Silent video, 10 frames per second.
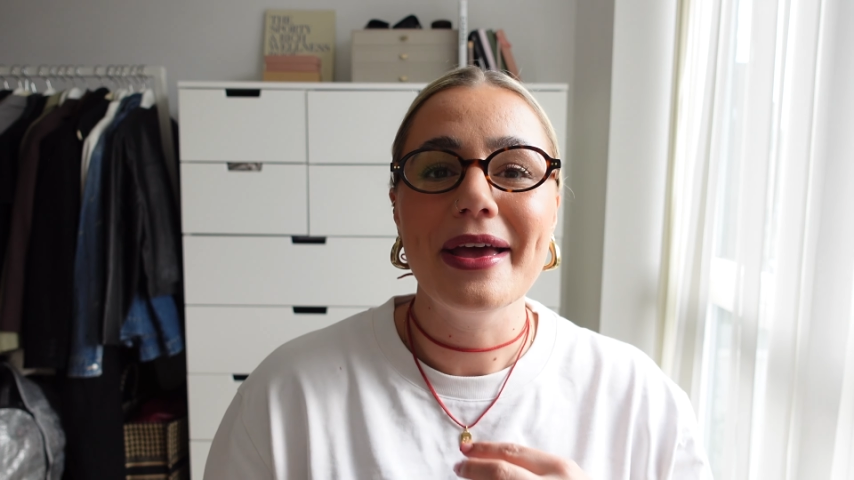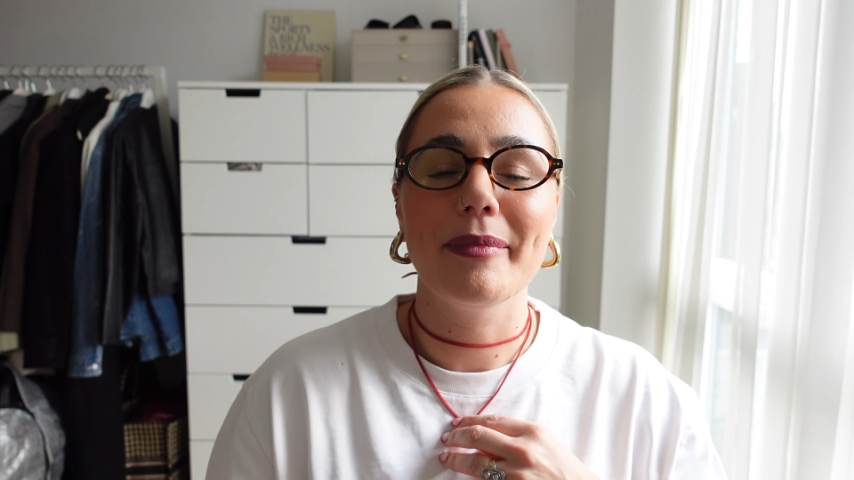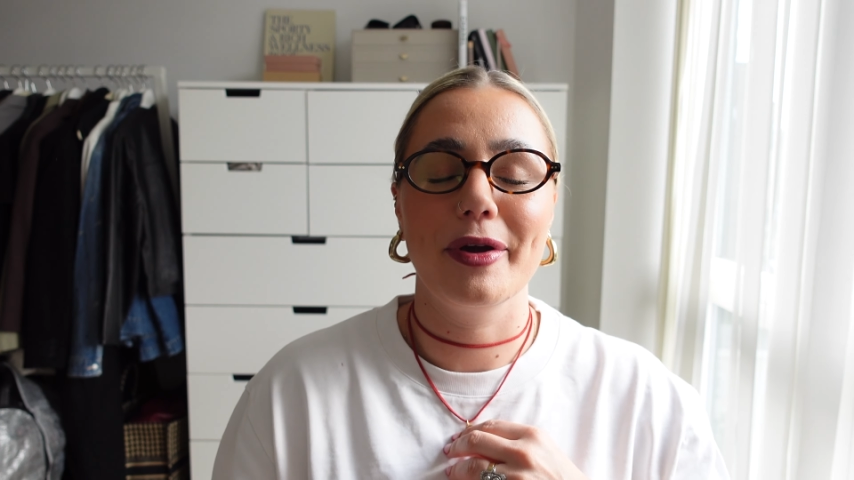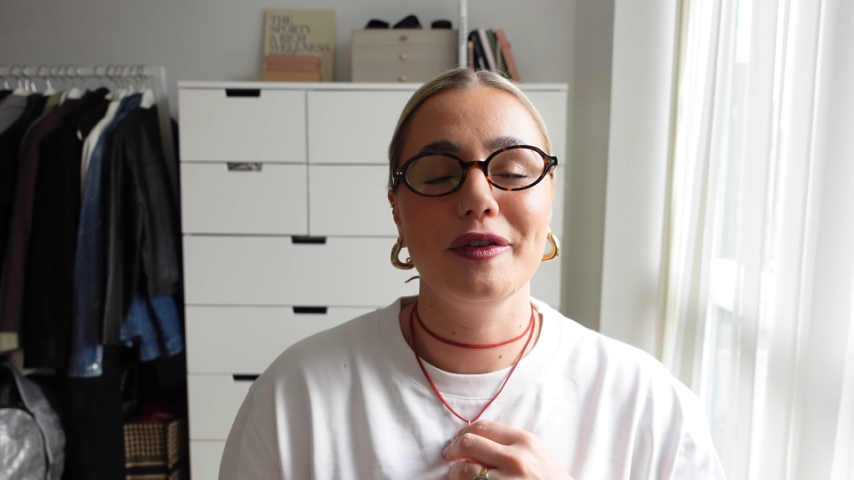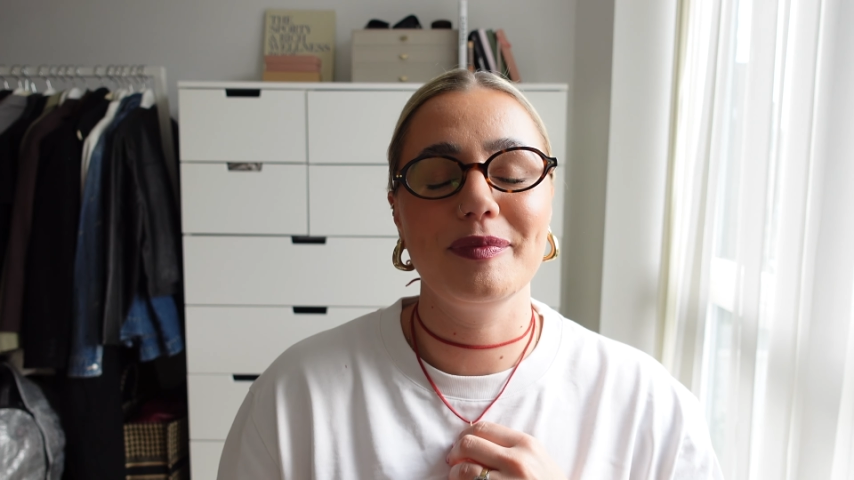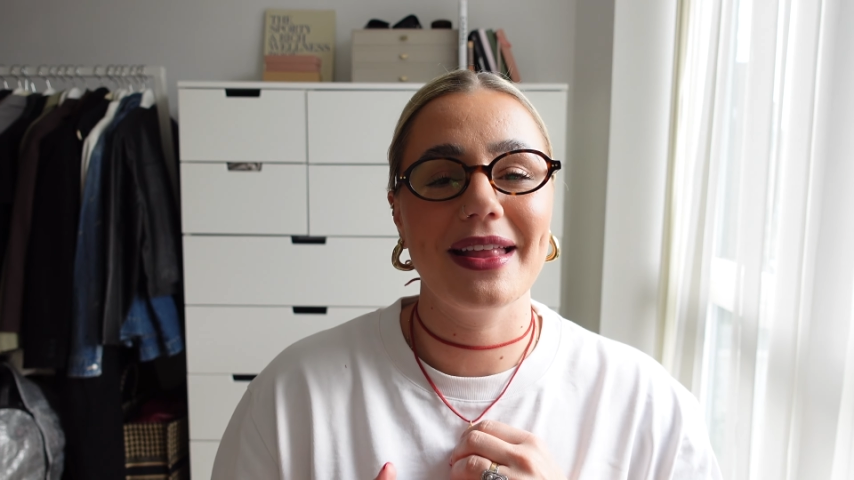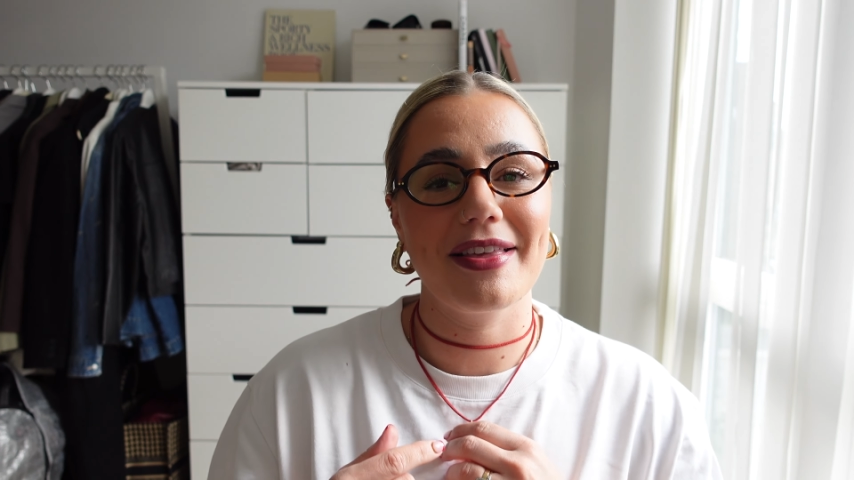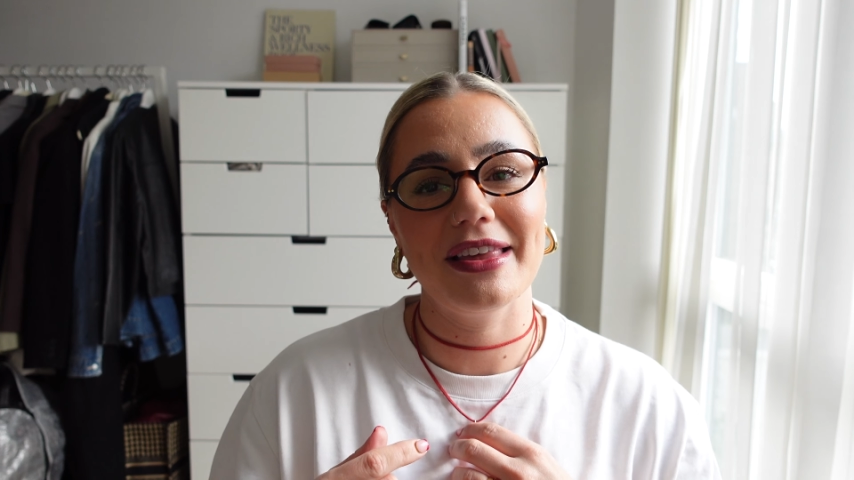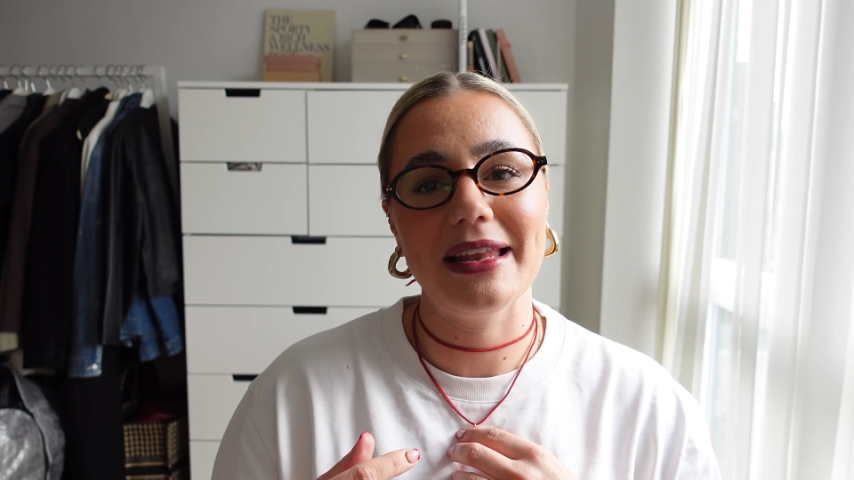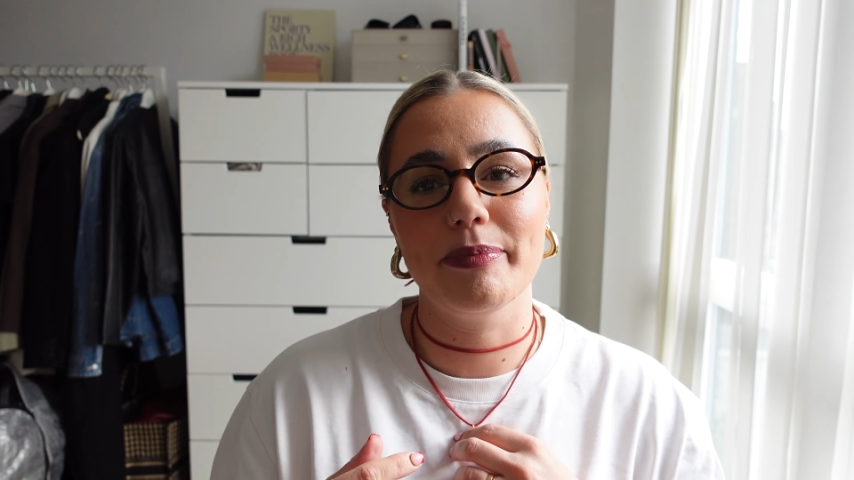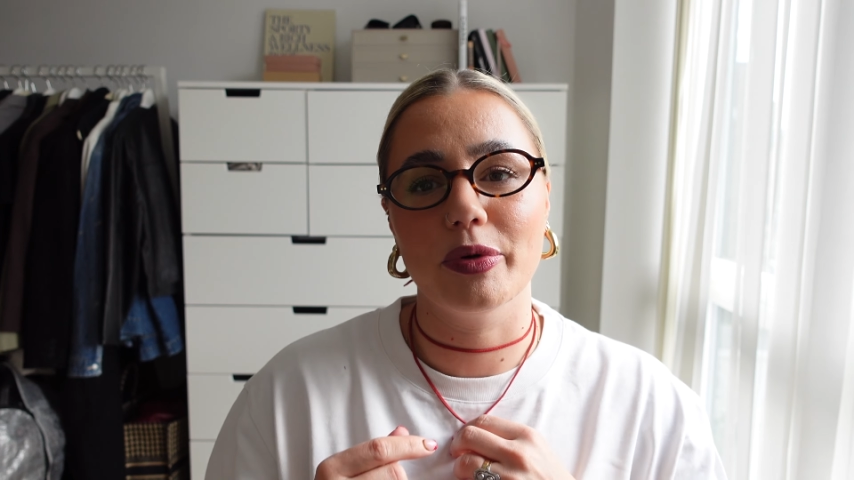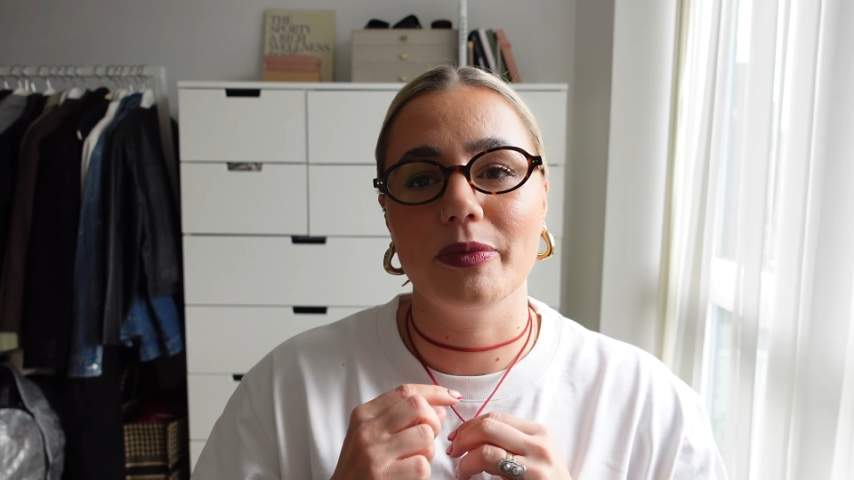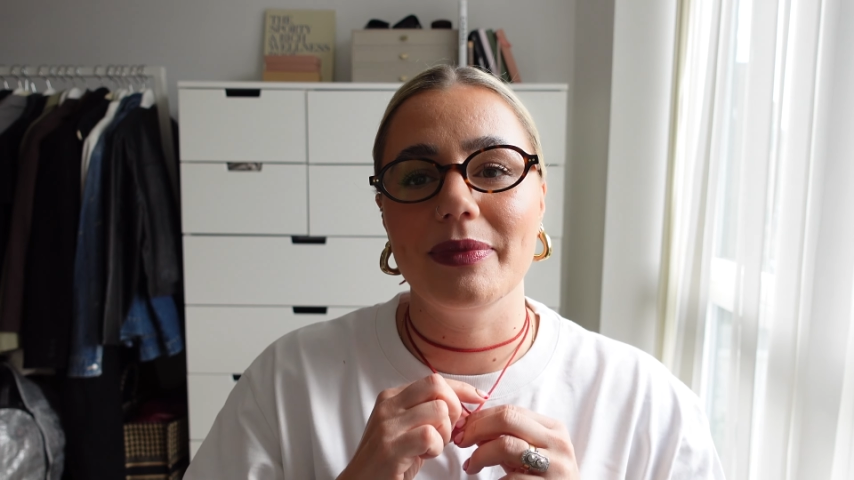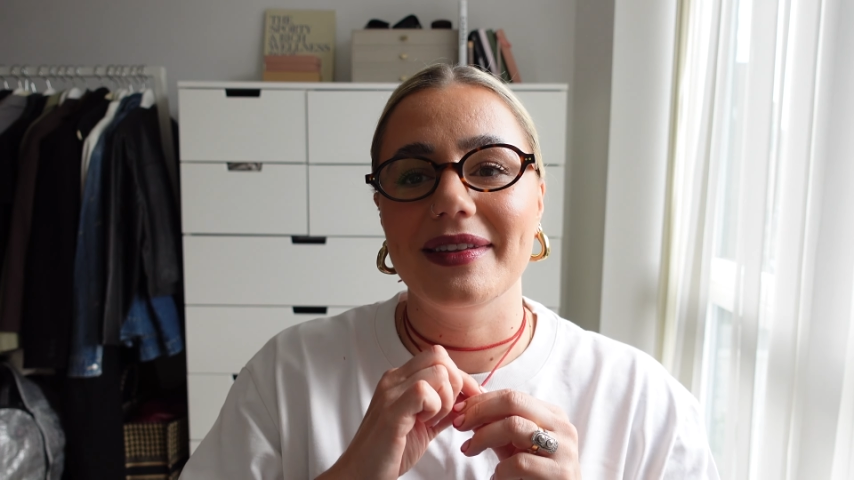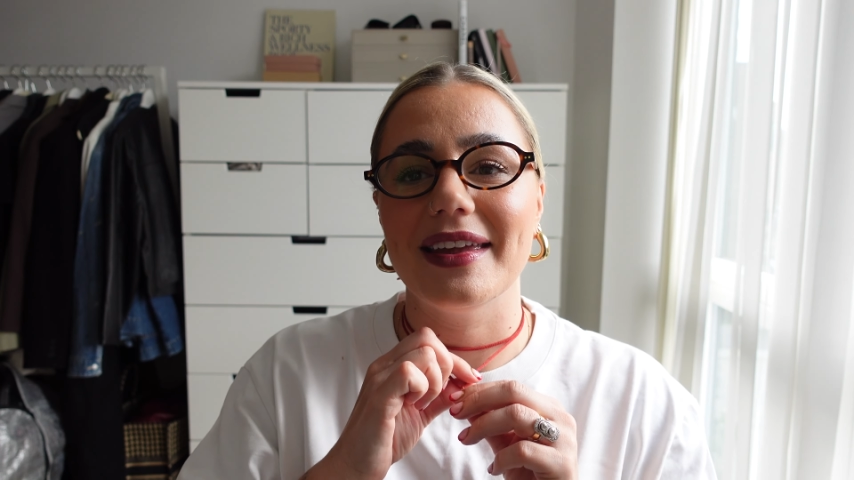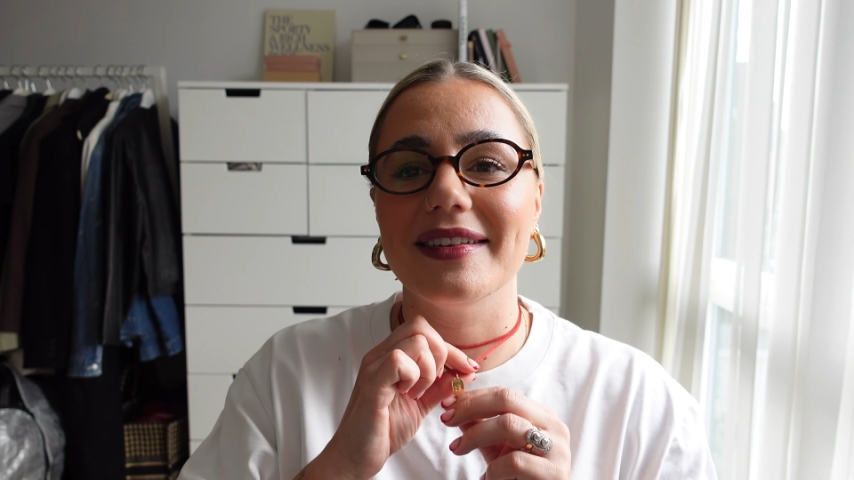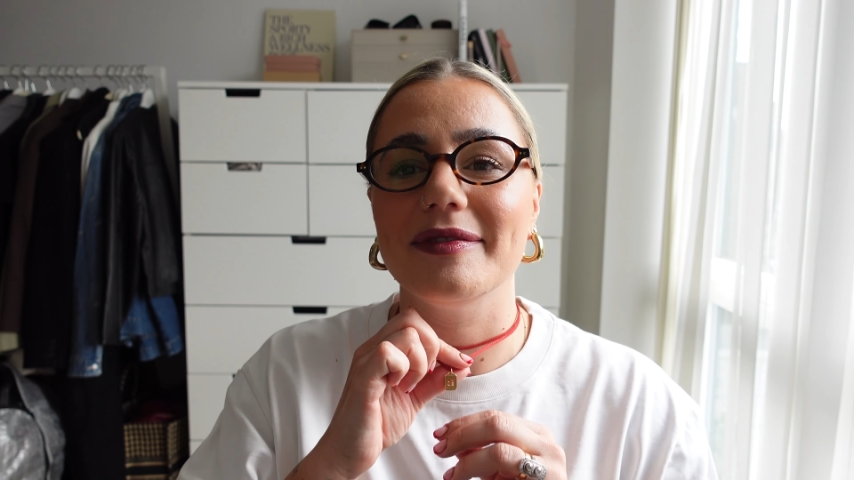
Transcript: My husband actually bought me this